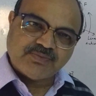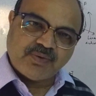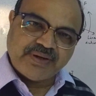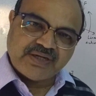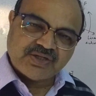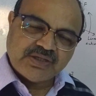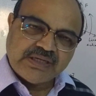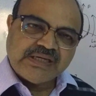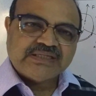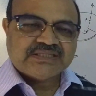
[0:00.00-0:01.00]
moment.
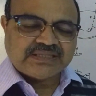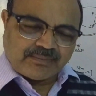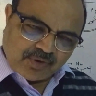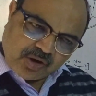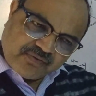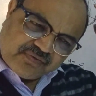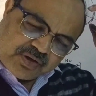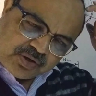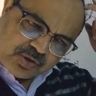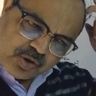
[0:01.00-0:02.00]
Sum
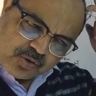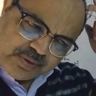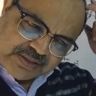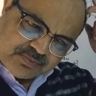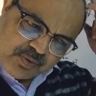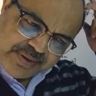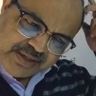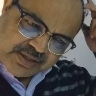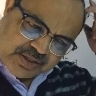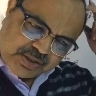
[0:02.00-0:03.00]
of clockwise
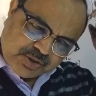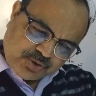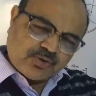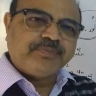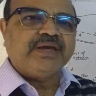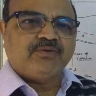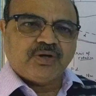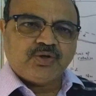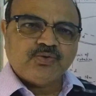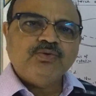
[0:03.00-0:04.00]
moment should be
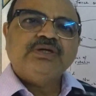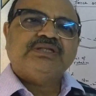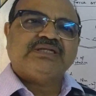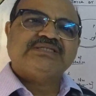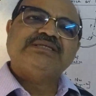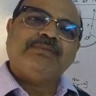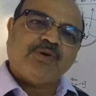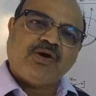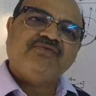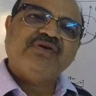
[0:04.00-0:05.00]
equal to the
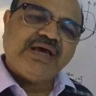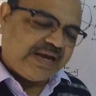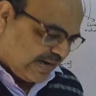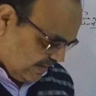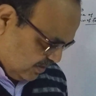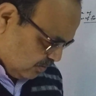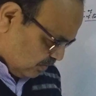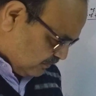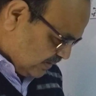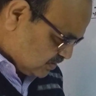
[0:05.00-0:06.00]
sum of
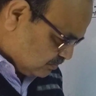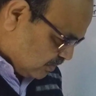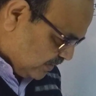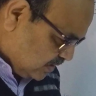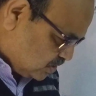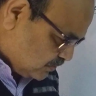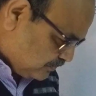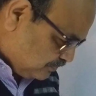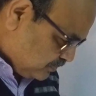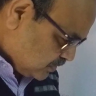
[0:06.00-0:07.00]
anti-clockwise moment.
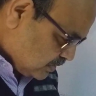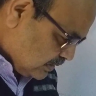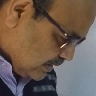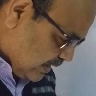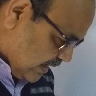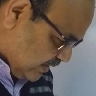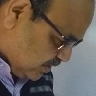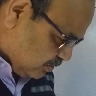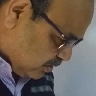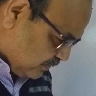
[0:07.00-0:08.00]

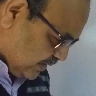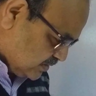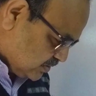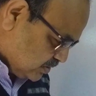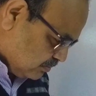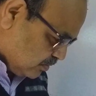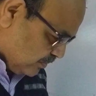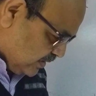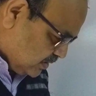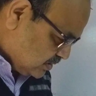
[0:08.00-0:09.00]
Anti-clockwise
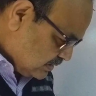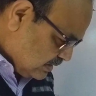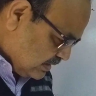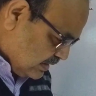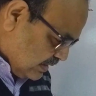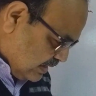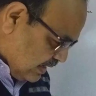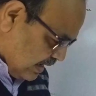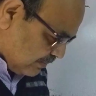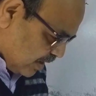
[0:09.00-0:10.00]
moment
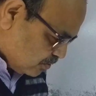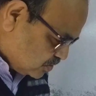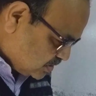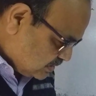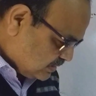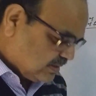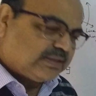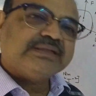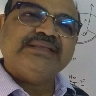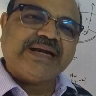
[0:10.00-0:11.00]
about
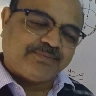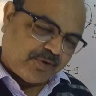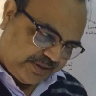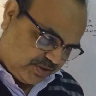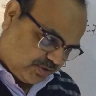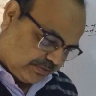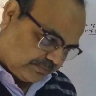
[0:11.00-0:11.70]
that point.